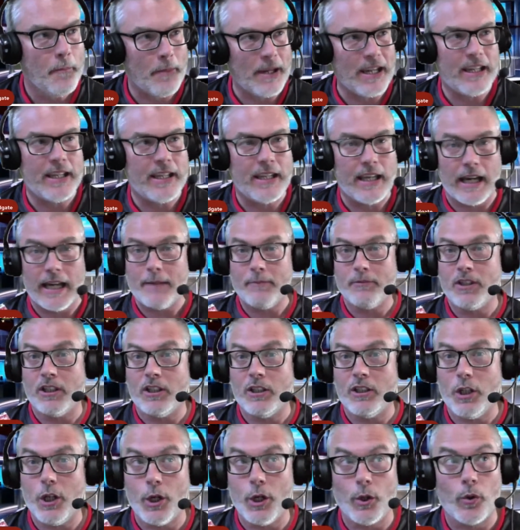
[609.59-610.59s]
big games
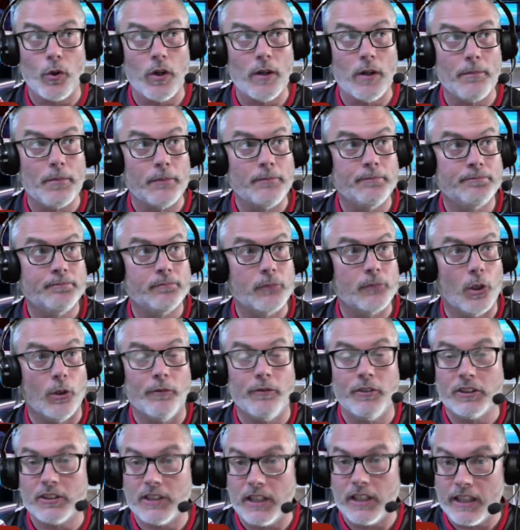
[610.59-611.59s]
in Europe,
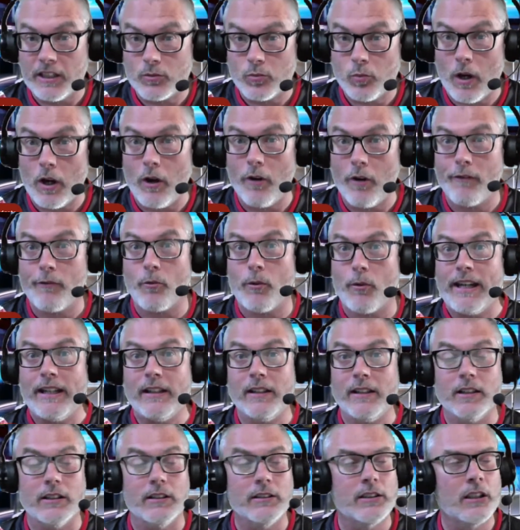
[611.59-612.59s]
obviously as well for
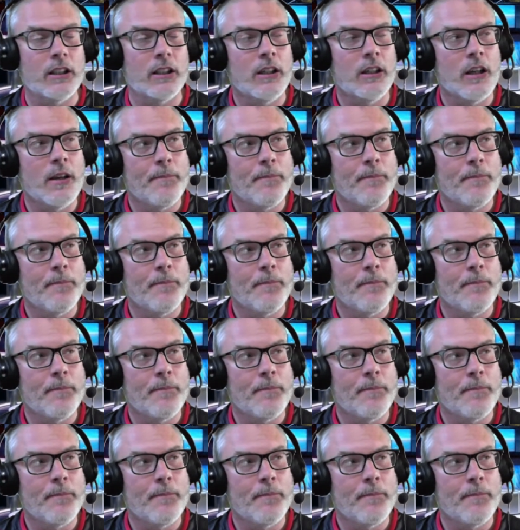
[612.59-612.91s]
England,